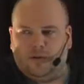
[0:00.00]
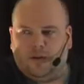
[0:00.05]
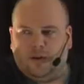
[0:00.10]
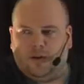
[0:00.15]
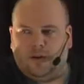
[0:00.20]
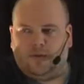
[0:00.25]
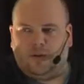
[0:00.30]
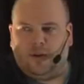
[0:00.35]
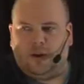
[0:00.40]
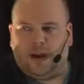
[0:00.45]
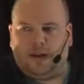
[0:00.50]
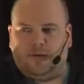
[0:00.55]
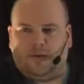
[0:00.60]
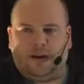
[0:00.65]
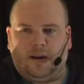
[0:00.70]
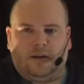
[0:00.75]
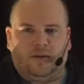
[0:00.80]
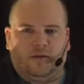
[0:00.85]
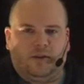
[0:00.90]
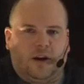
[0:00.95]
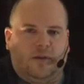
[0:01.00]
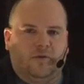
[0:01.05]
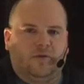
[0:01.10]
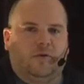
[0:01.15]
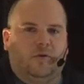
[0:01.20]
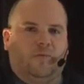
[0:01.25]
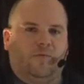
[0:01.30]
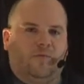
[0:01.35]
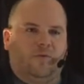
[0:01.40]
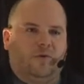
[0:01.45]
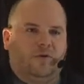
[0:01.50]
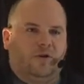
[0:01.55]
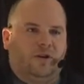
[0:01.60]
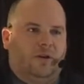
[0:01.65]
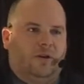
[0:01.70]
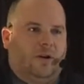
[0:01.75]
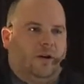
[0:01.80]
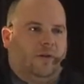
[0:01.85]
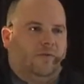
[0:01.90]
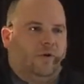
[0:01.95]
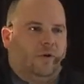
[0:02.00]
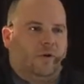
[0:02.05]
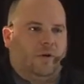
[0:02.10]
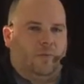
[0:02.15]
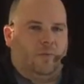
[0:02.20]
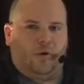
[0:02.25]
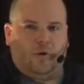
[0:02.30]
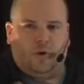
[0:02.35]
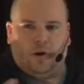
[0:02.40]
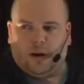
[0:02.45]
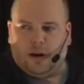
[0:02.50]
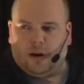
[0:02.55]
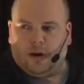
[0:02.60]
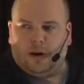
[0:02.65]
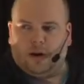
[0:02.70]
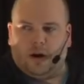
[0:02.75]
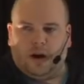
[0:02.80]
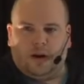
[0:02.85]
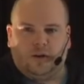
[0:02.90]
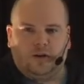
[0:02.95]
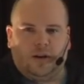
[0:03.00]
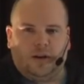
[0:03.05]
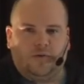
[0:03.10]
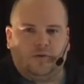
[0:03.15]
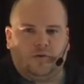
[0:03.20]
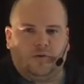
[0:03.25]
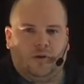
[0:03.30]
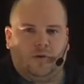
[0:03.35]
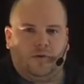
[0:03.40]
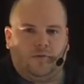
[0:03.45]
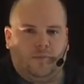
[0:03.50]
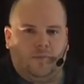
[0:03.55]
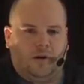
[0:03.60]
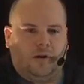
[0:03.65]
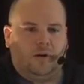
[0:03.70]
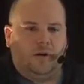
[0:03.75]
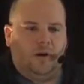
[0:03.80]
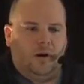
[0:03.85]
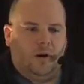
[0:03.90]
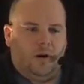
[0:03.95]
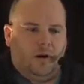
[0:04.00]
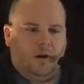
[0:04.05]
if you had like a JavaScript version of your component in non-JavaScript, but